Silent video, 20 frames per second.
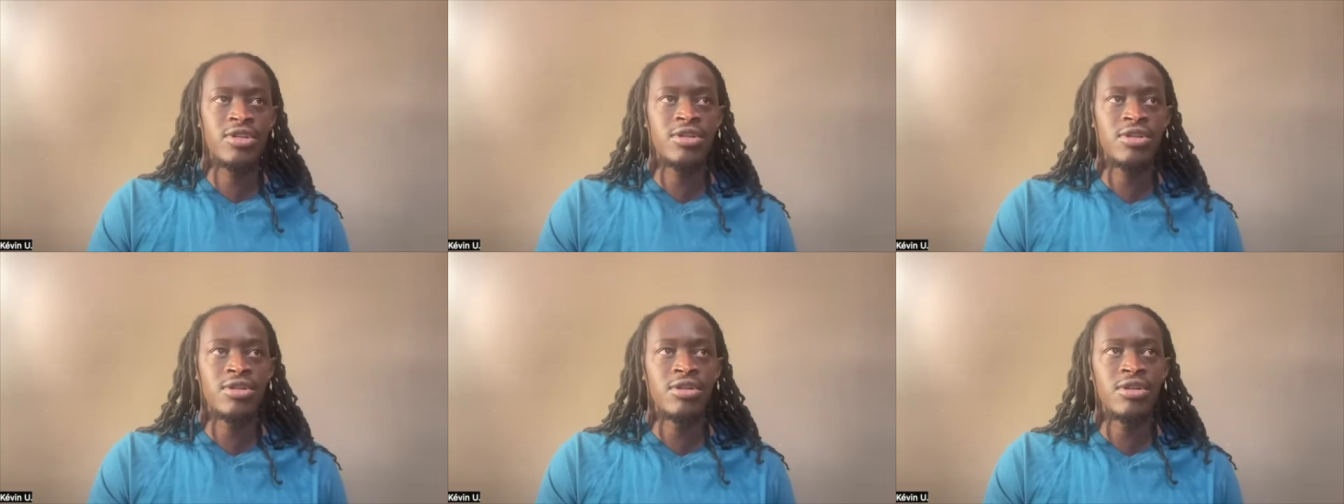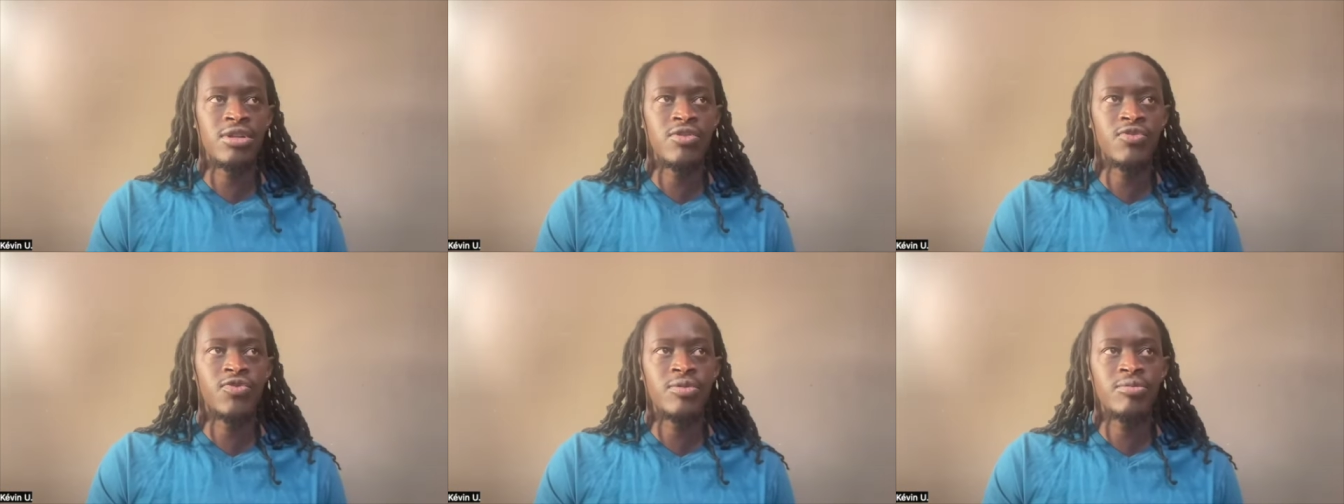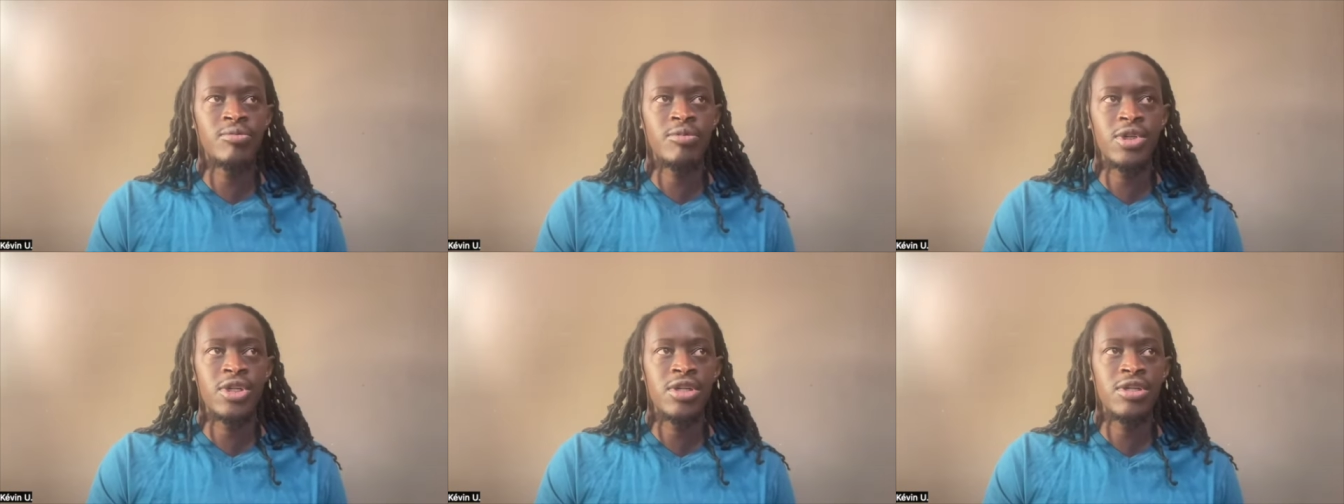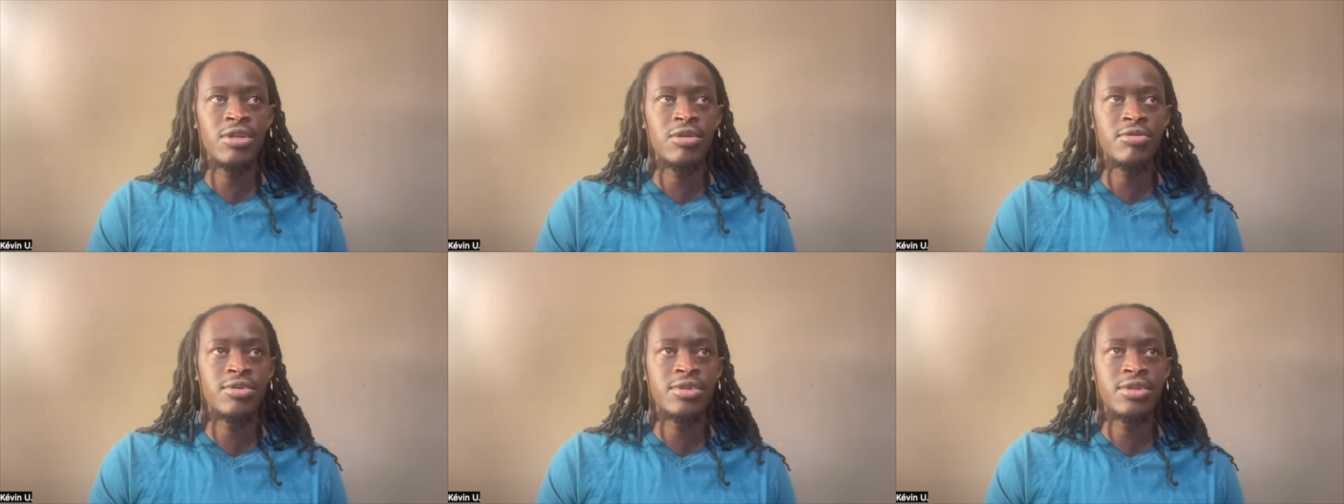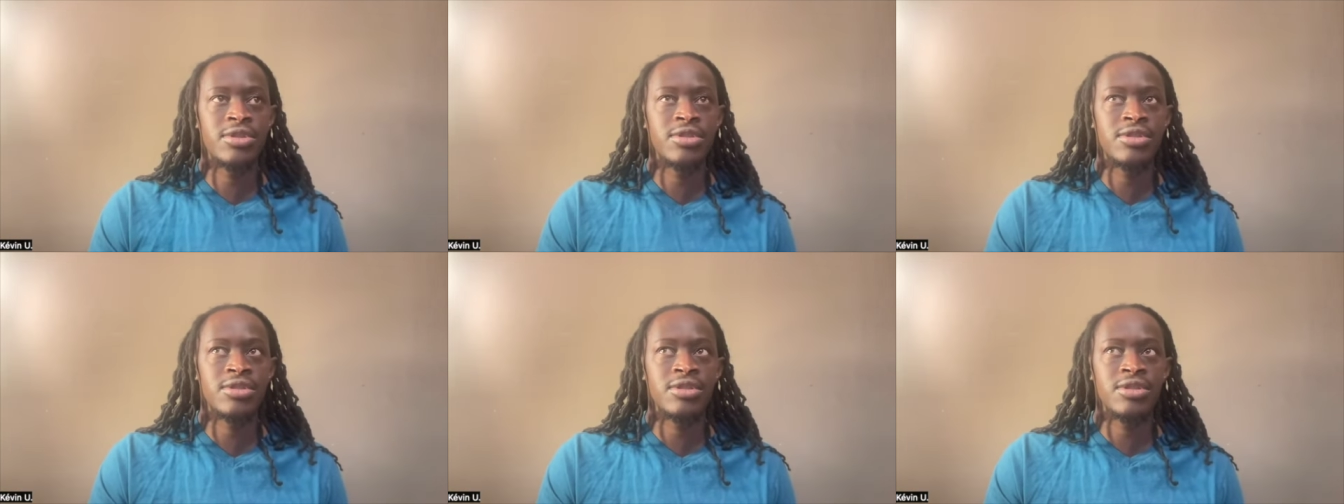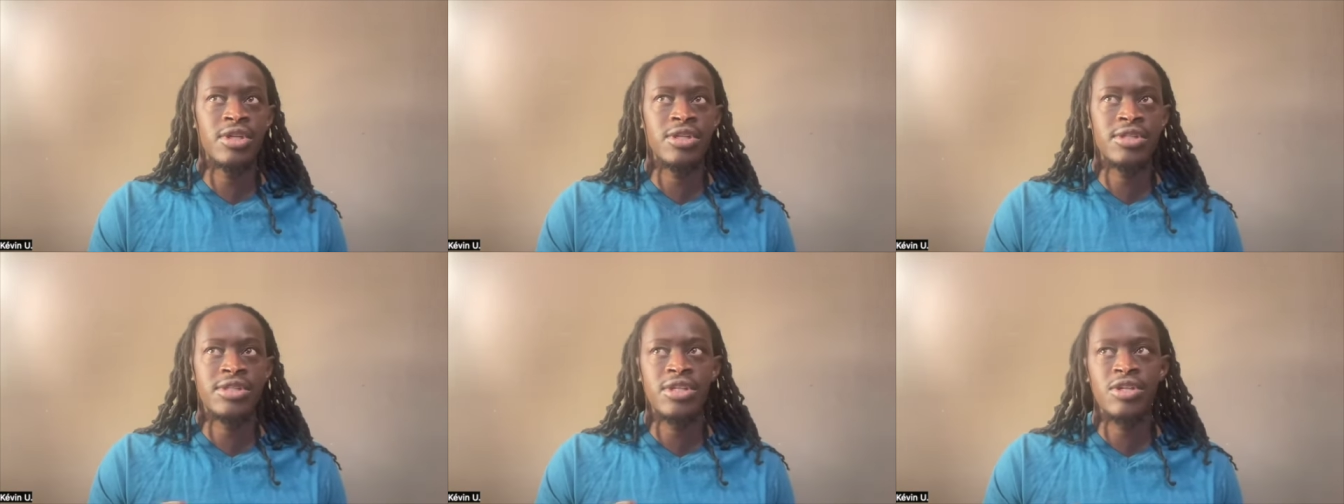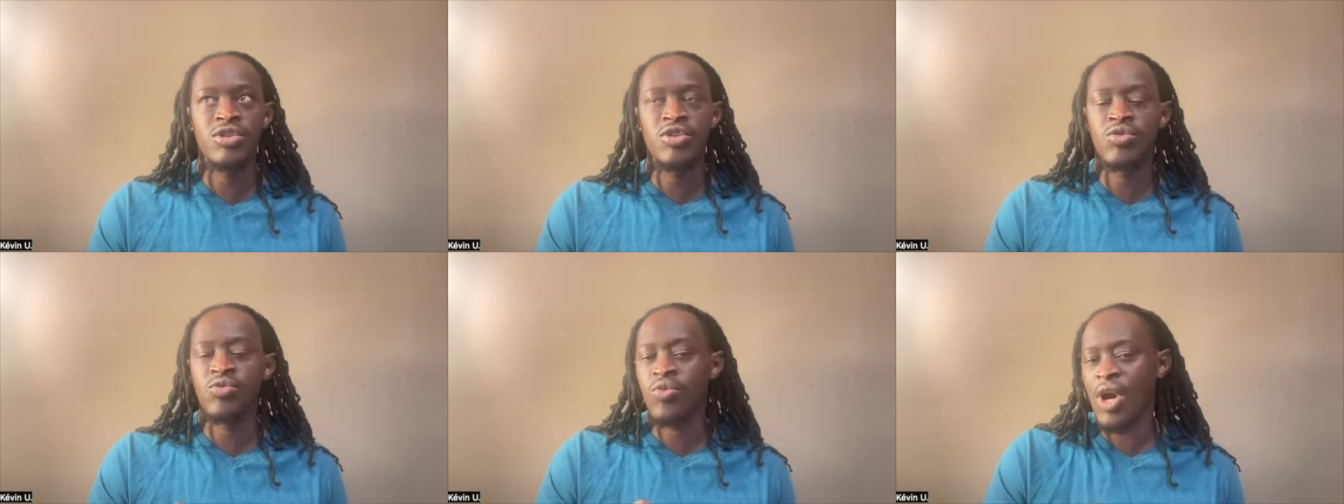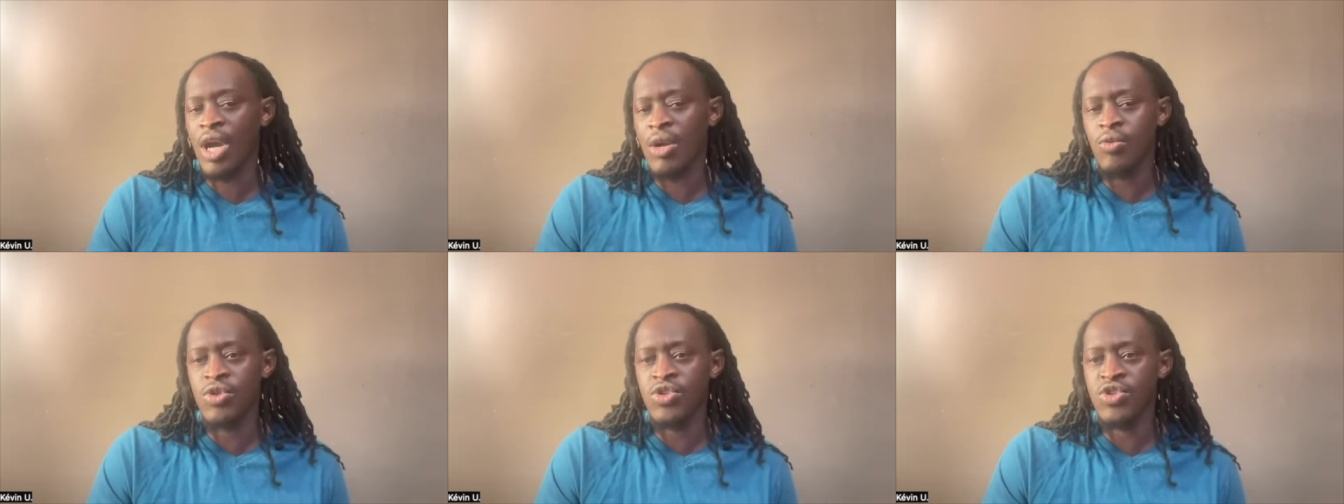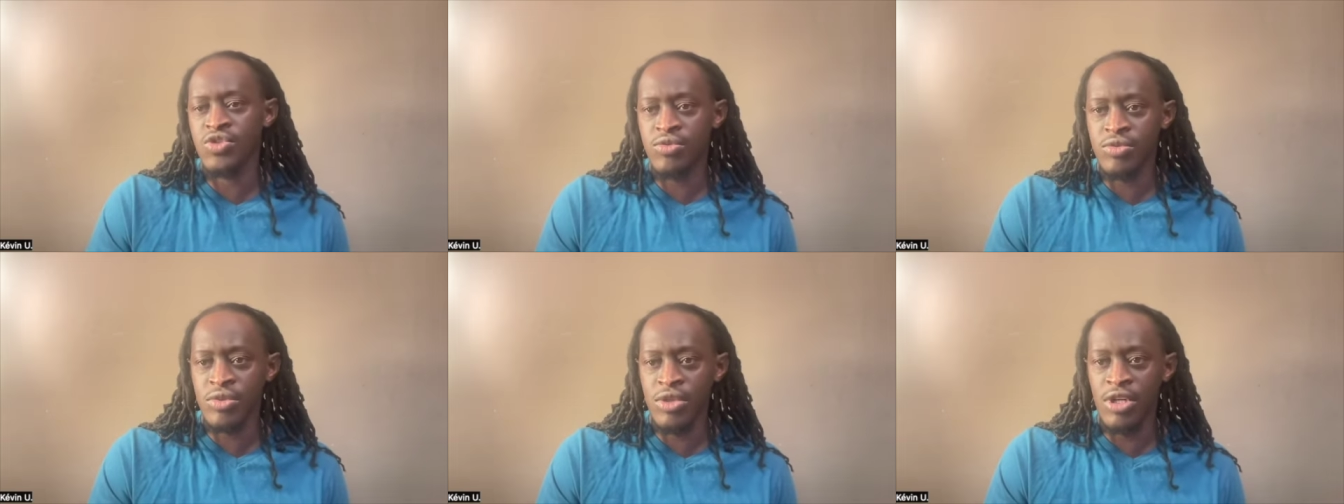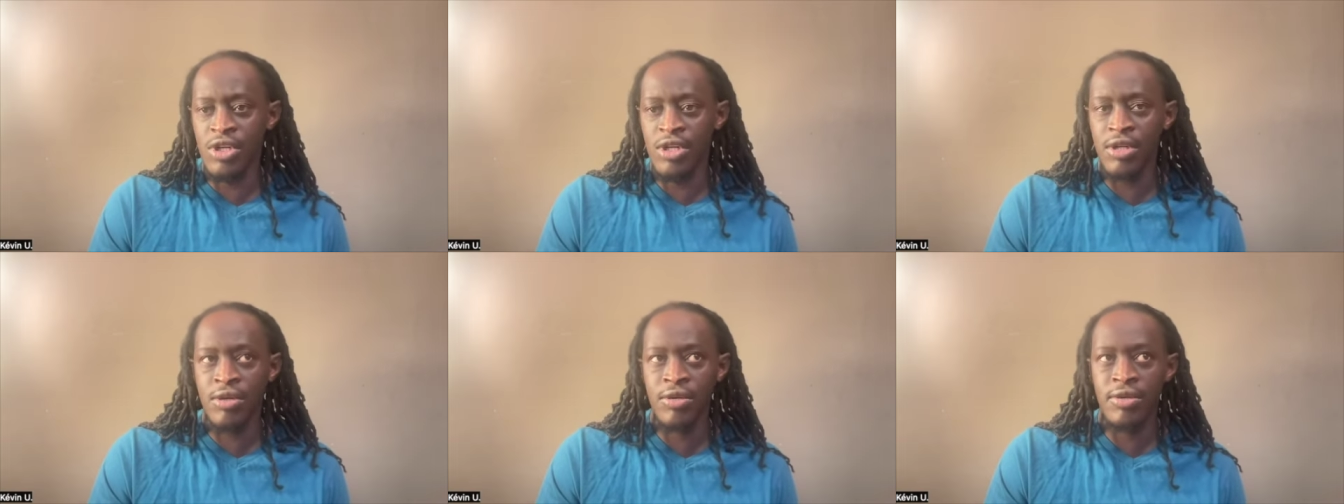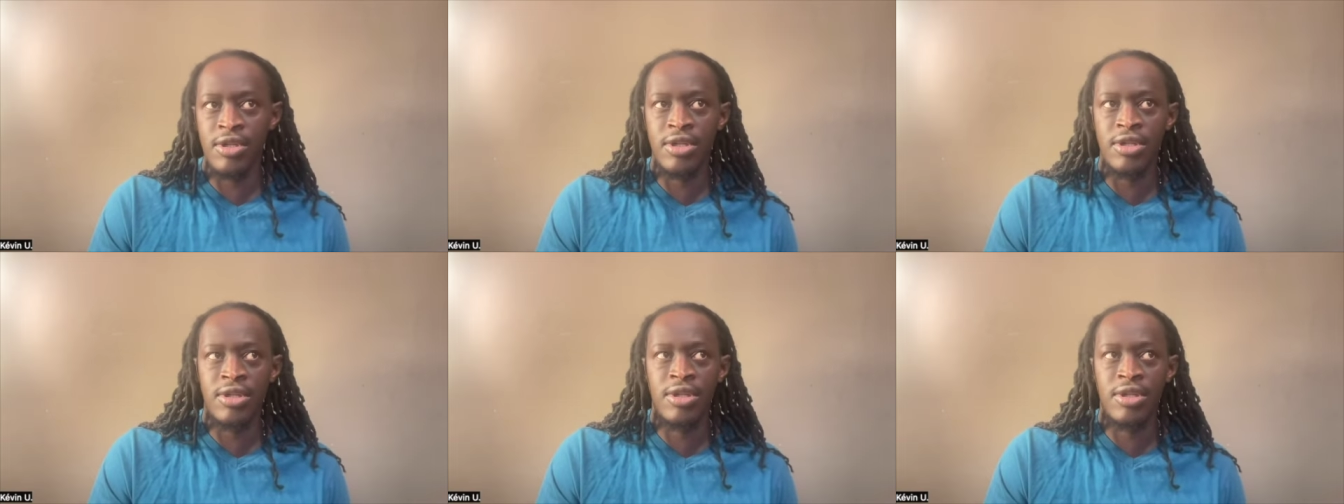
you know for me it was they tell you write what you know and